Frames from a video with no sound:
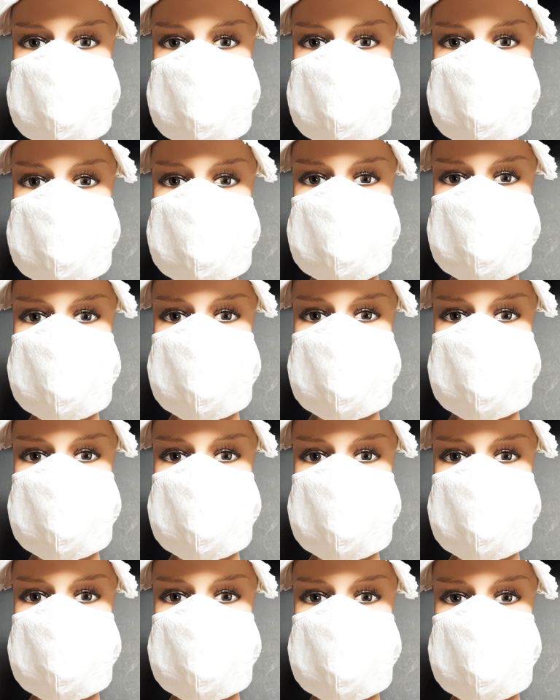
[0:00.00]
Uh,
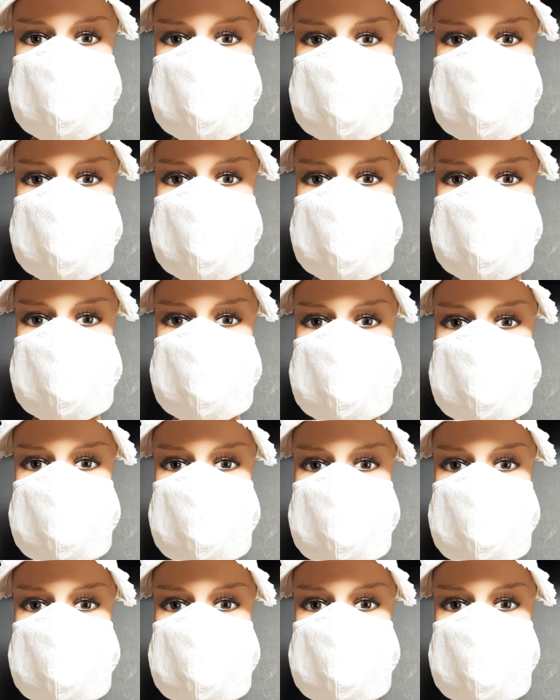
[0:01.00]
it's actually 2